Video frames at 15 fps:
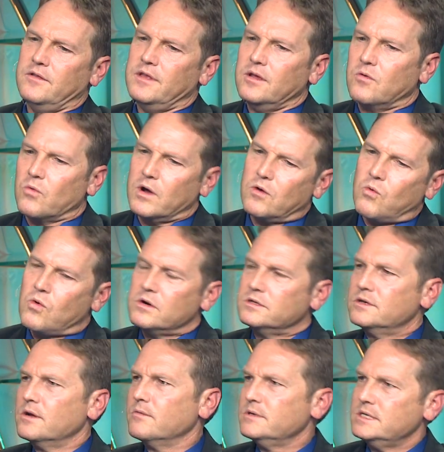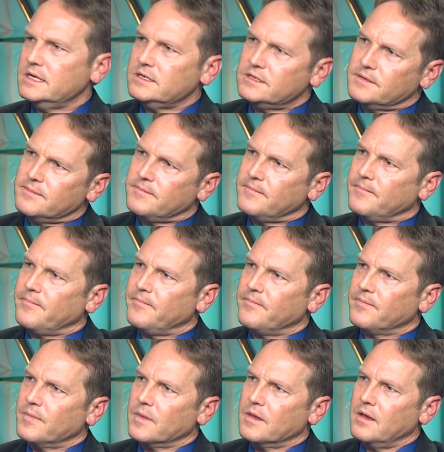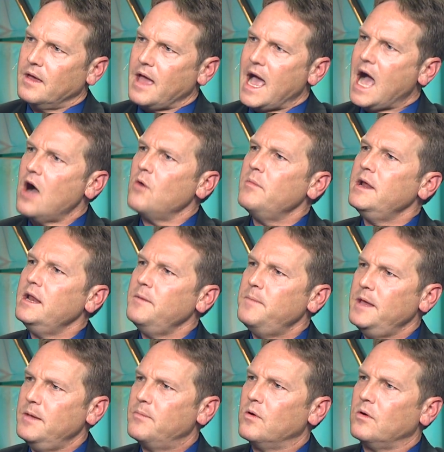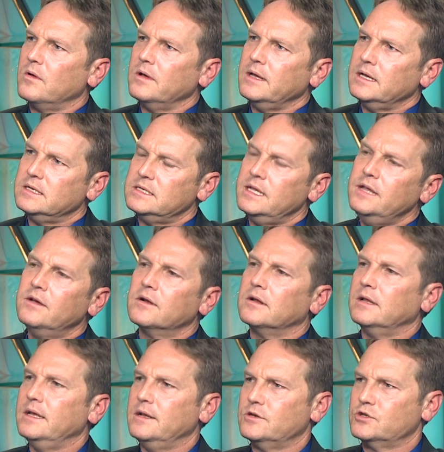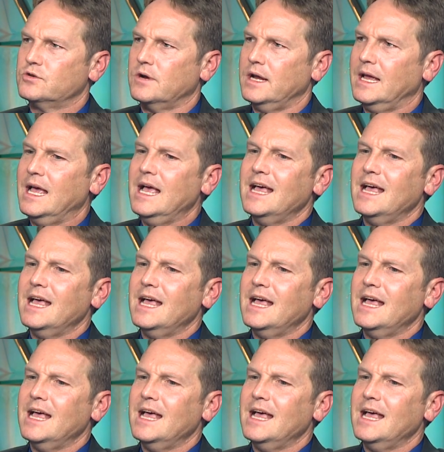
you think Rick Warren's going to resist? Doesn't How many like people is he going to lead astray?